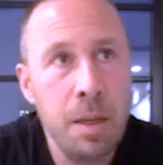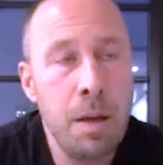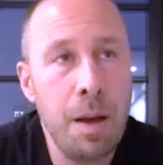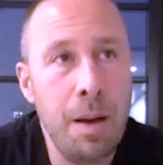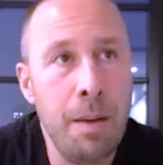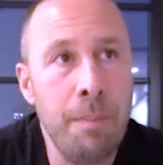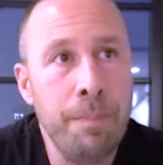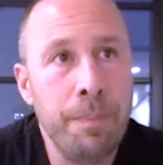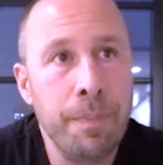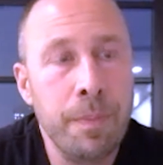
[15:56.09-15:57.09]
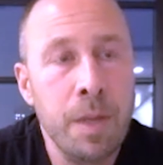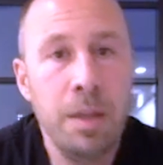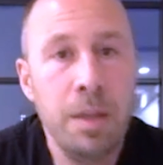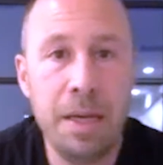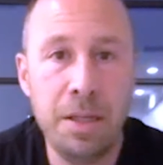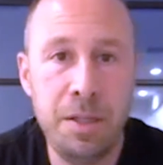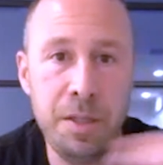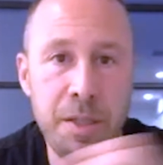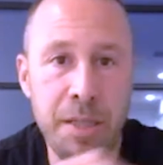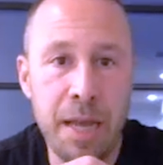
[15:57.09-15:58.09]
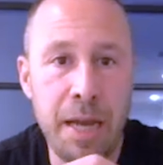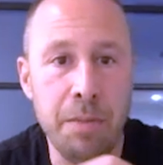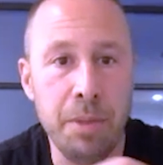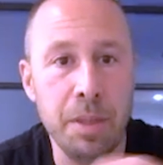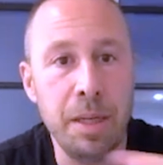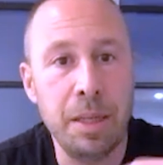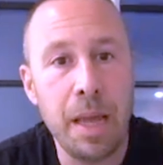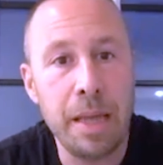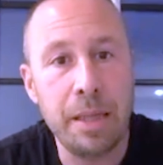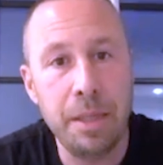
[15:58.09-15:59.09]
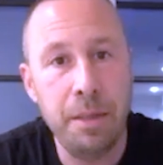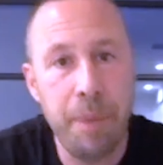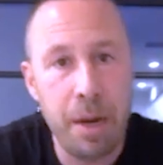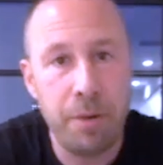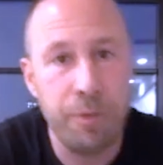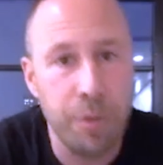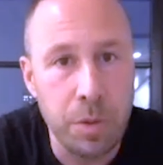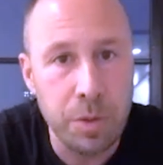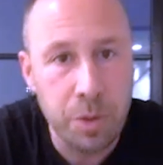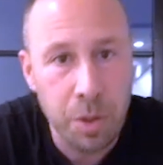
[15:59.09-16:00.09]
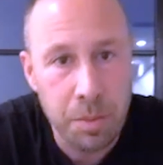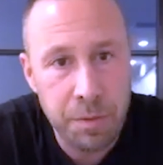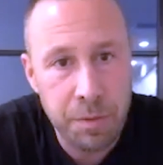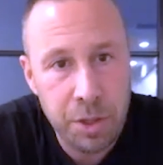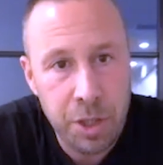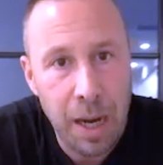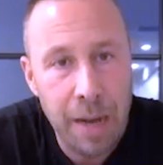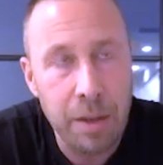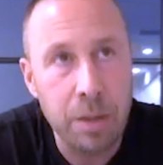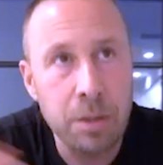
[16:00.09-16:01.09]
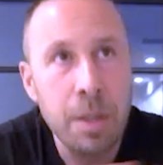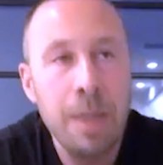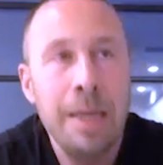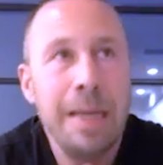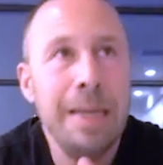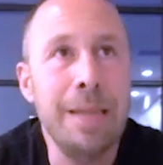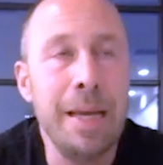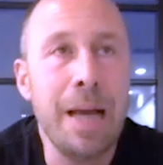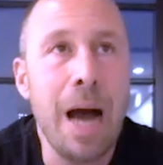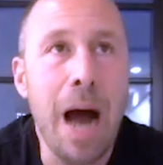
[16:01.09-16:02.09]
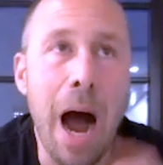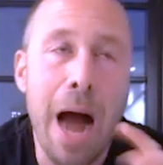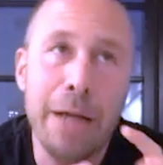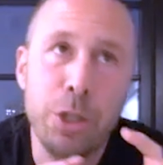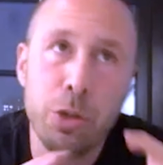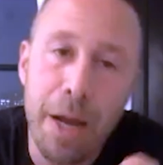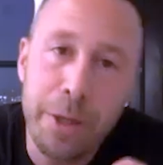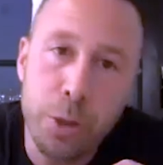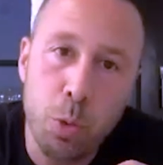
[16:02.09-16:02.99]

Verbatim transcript: um, that is sustainable and likely to bear fruit in terms of a child, it's like I tried to